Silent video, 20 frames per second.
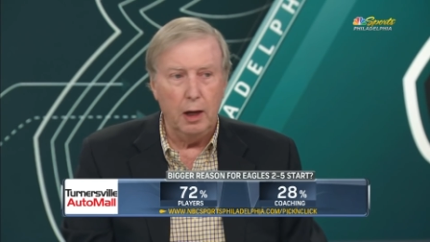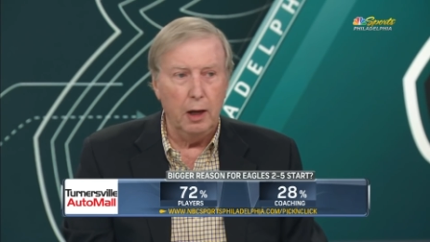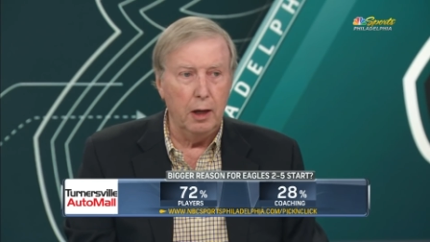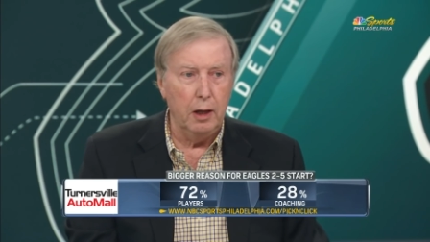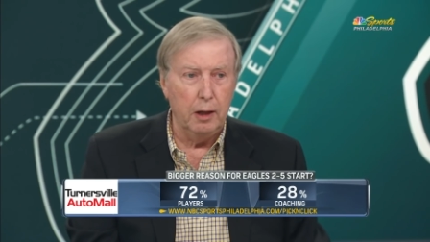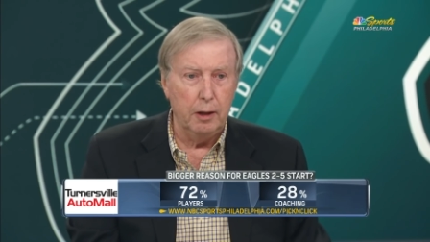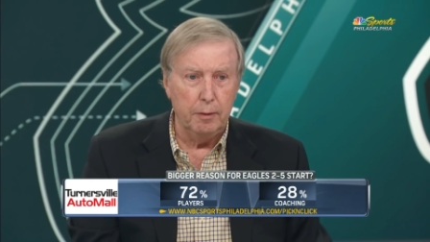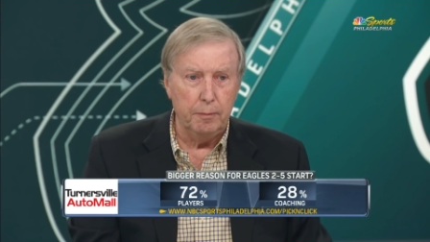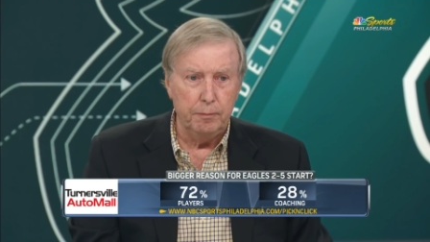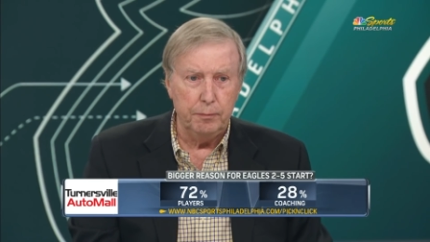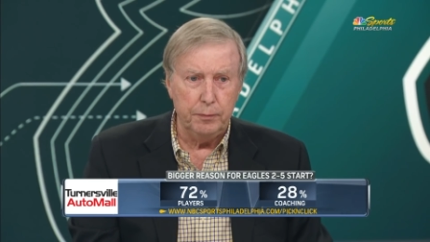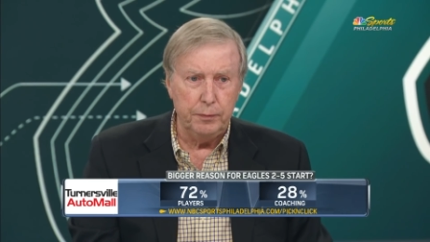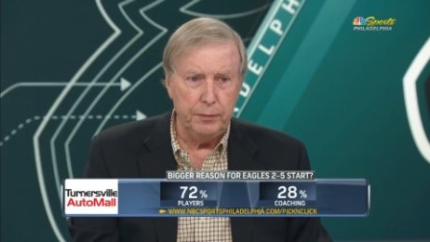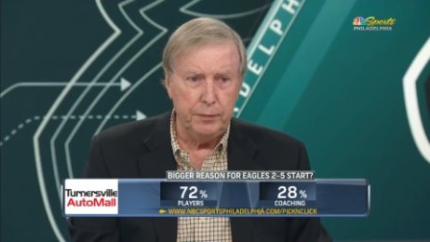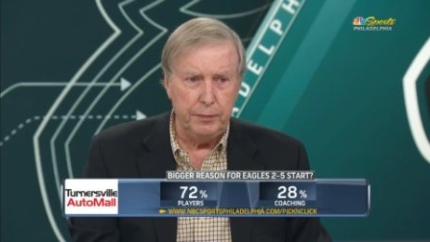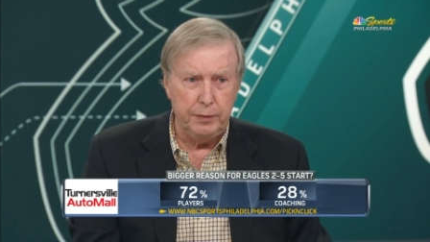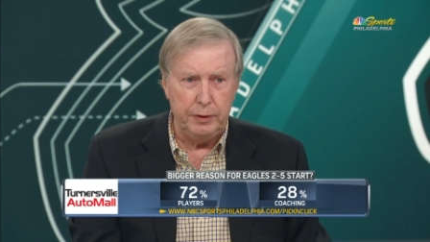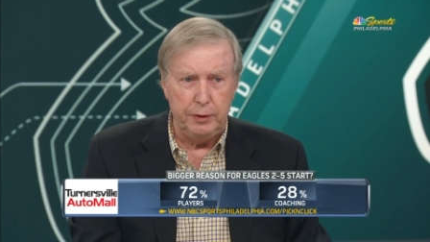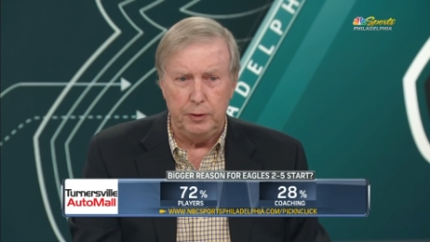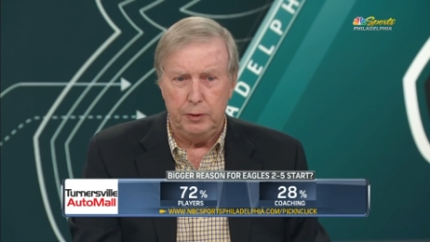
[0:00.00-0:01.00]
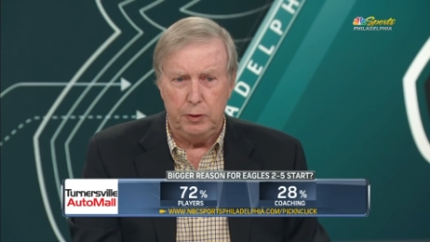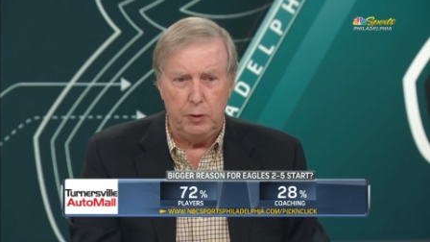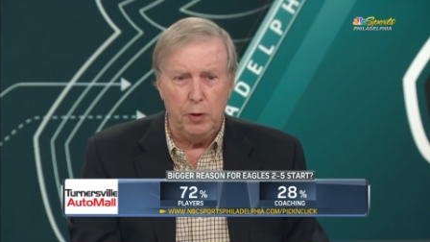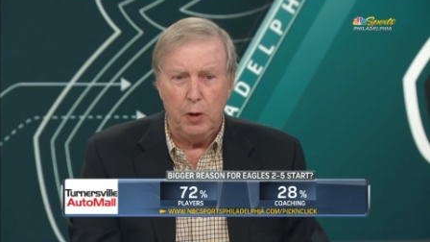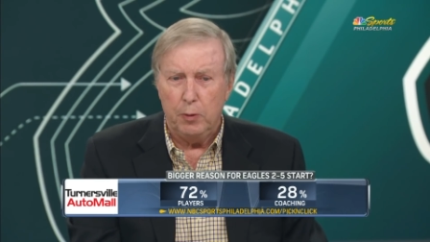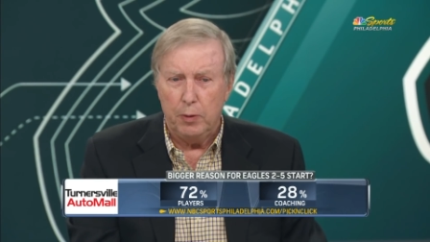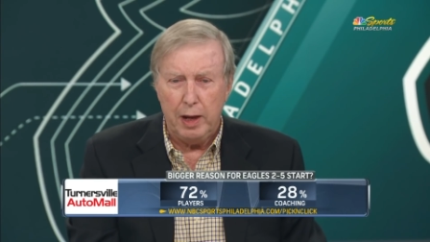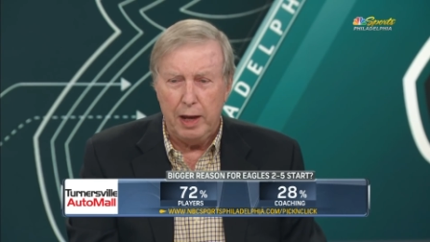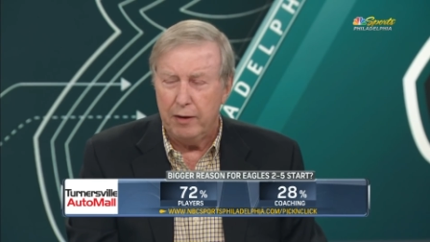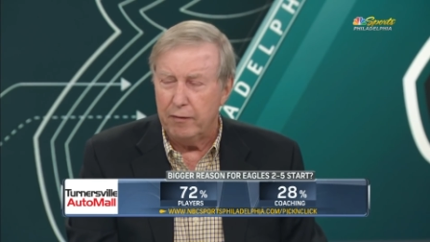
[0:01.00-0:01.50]
Um, you, you
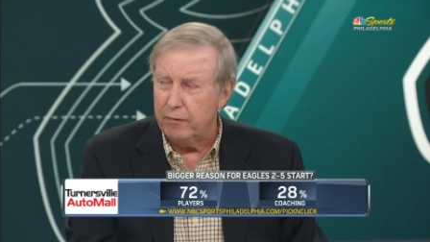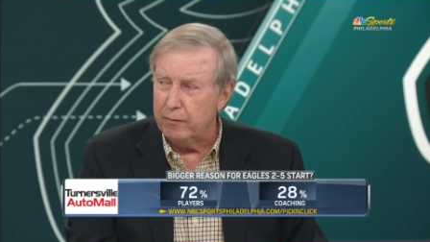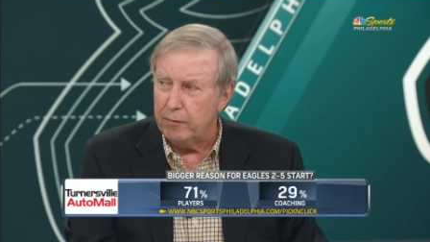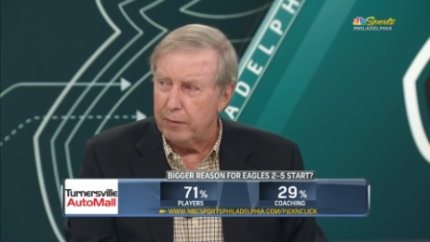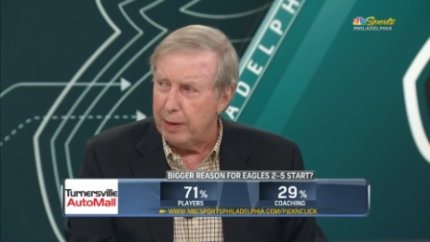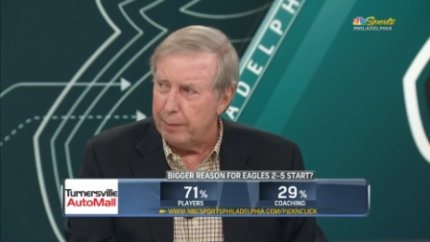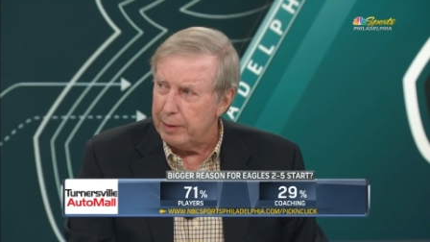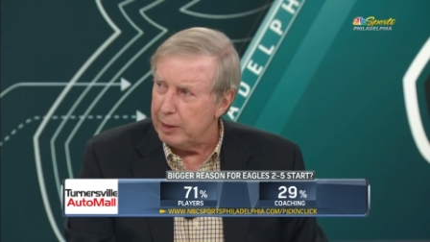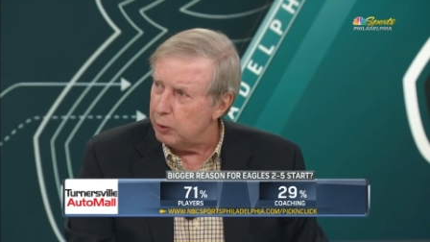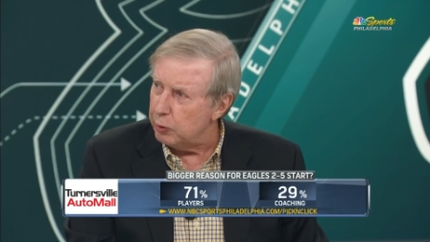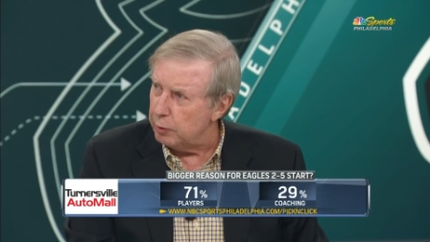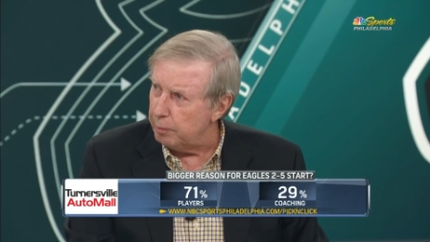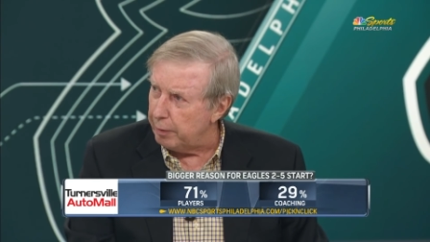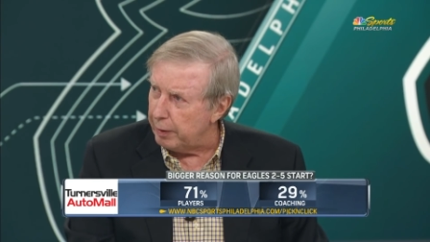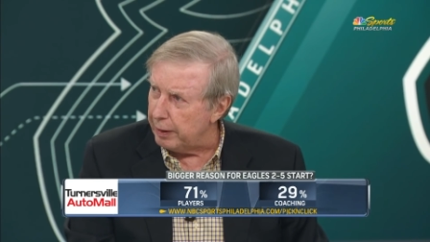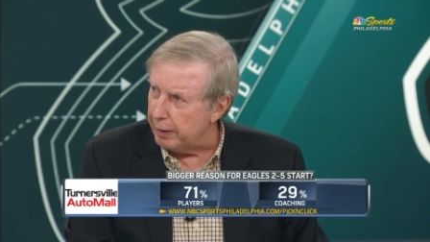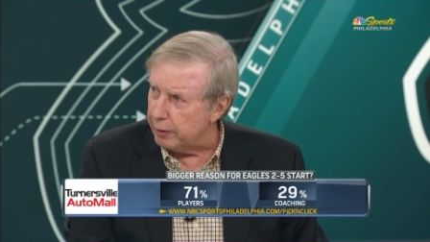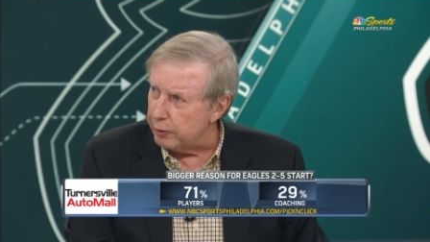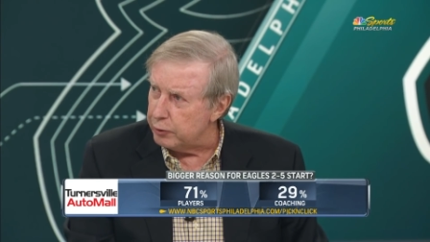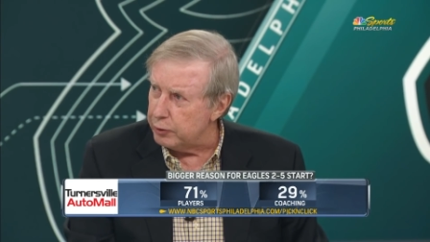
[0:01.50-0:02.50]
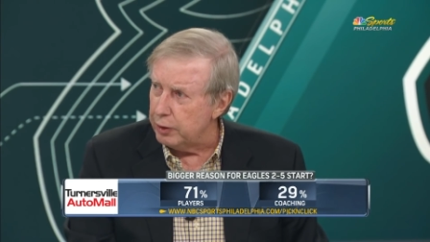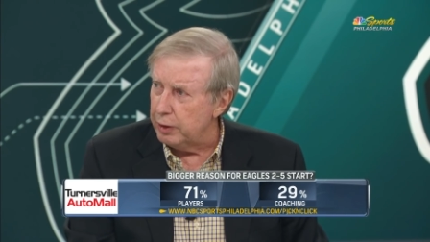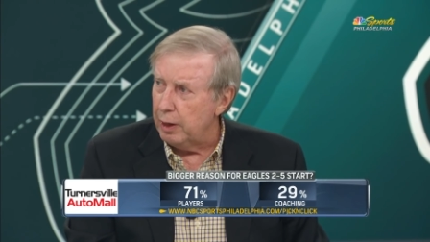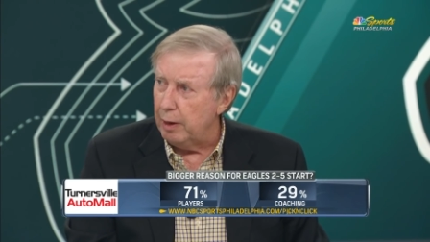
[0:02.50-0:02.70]
don't have that many good players,